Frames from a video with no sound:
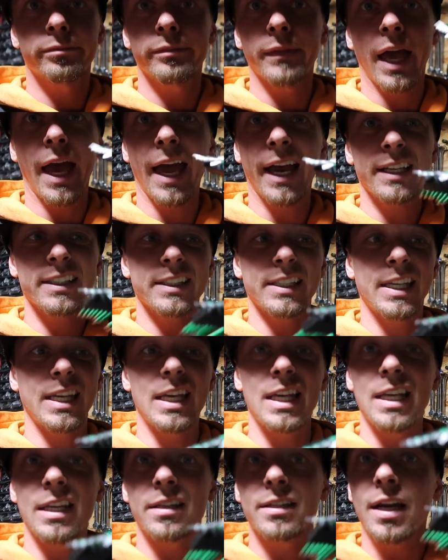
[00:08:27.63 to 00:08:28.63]
hex
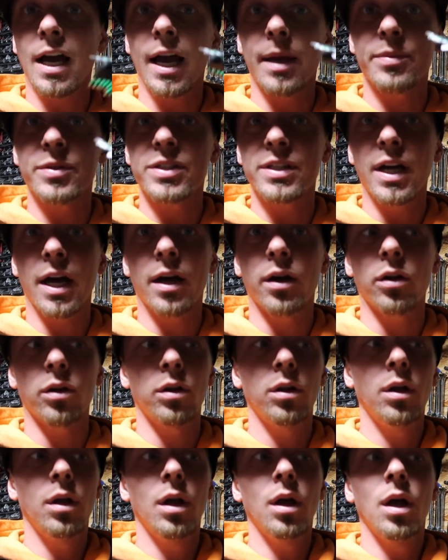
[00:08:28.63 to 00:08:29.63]
key type
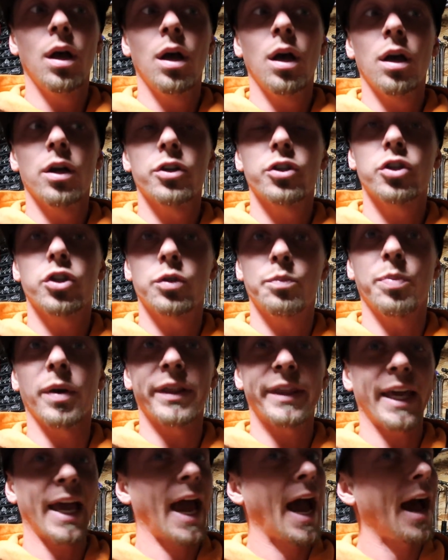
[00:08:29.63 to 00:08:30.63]
style.
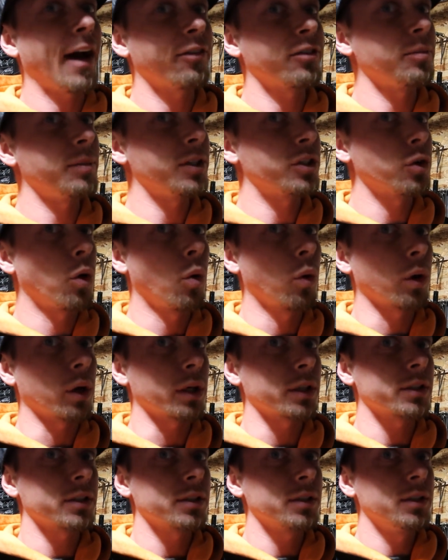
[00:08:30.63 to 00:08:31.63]
But they have to be
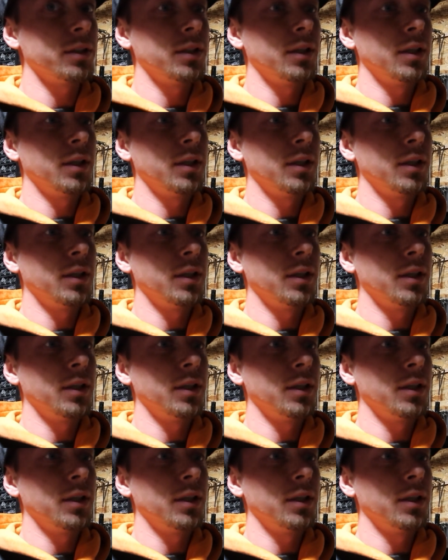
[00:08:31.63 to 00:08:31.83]
Torx.